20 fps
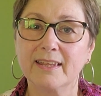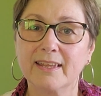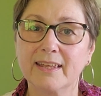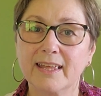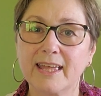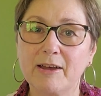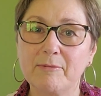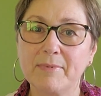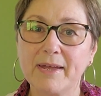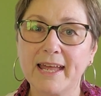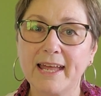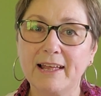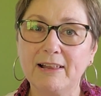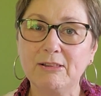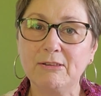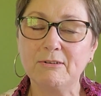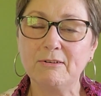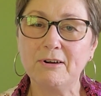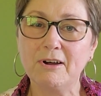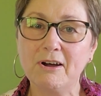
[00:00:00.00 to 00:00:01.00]
come
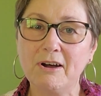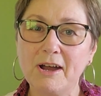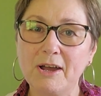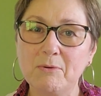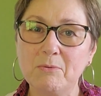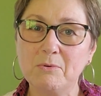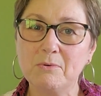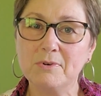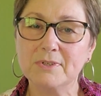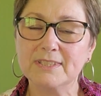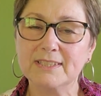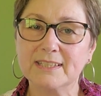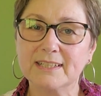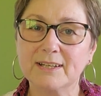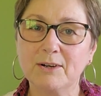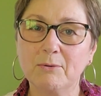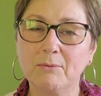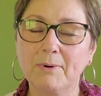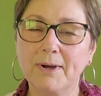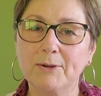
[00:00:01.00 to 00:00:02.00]
hell or high
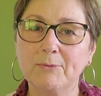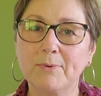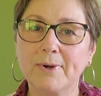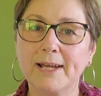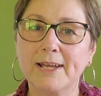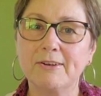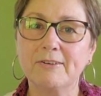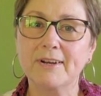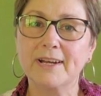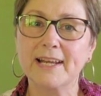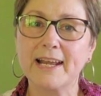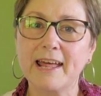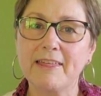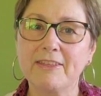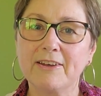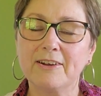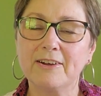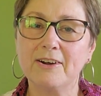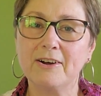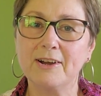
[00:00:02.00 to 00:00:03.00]
water, one way or
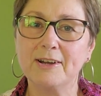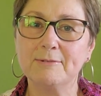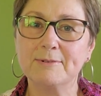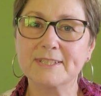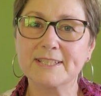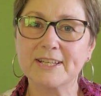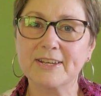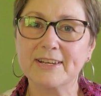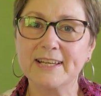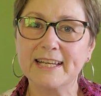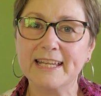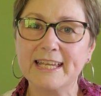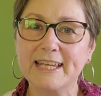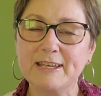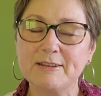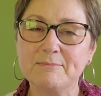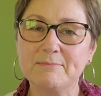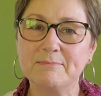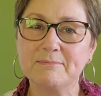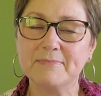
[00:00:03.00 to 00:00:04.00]
another, I was going to
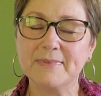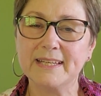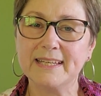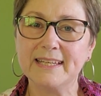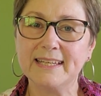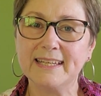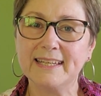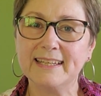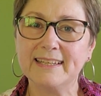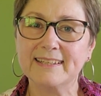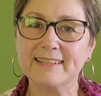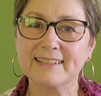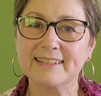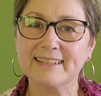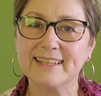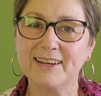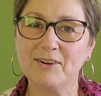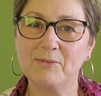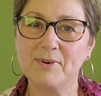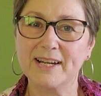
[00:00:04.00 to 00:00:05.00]
get me
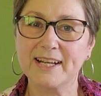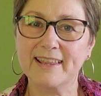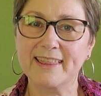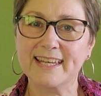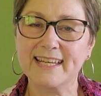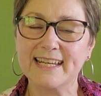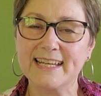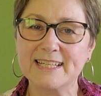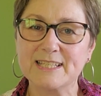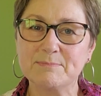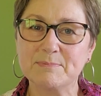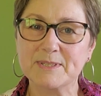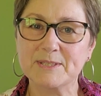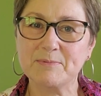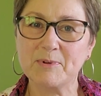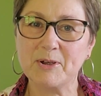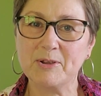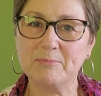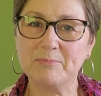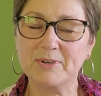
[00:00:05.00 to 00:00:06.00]
one of the next
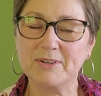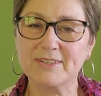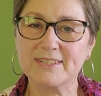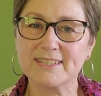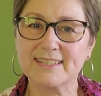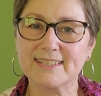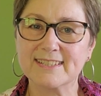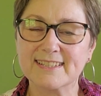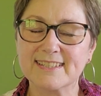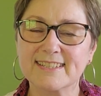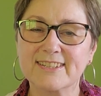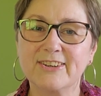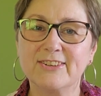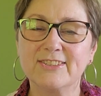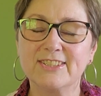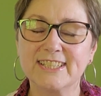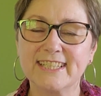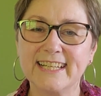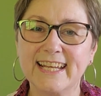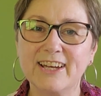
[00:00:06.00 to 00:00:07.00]
bespoke boxes. So
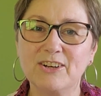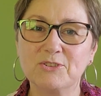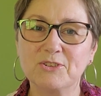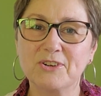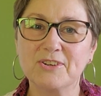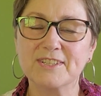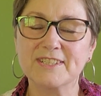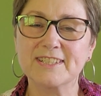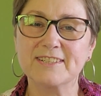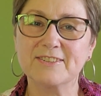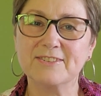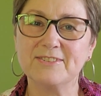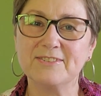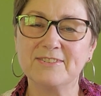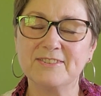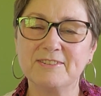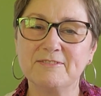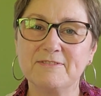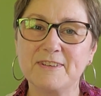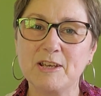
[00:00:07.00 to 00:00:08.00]
she held on
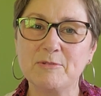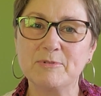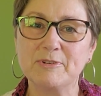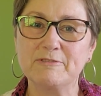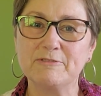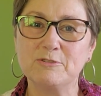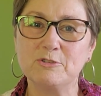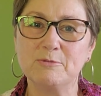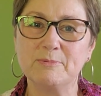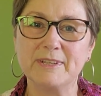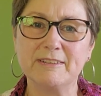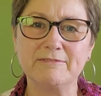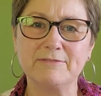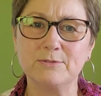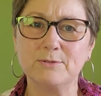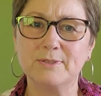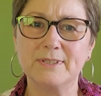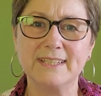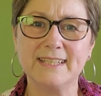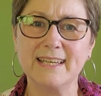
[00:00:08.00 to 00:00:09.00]
to the fabric for me
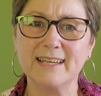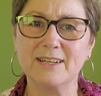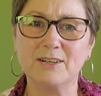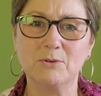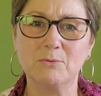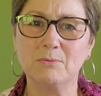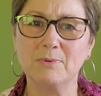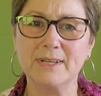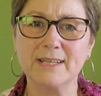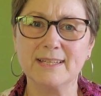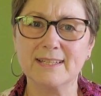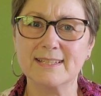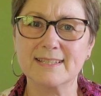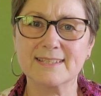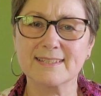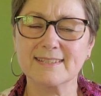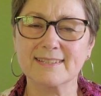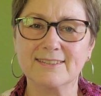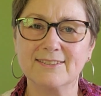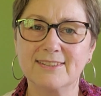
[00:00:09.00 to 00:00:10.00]
for
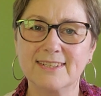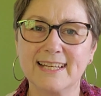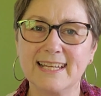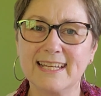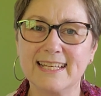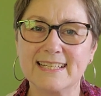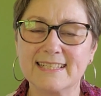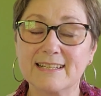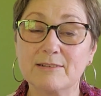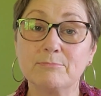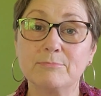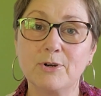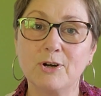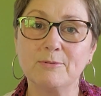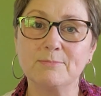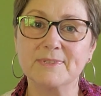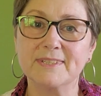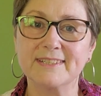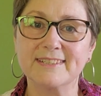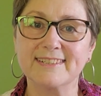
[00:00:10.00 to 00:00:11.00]
weeks on end and
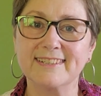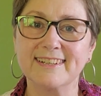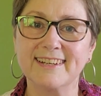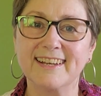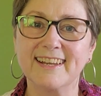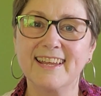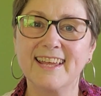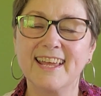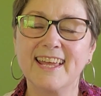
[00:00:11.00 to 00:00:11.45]
popped it in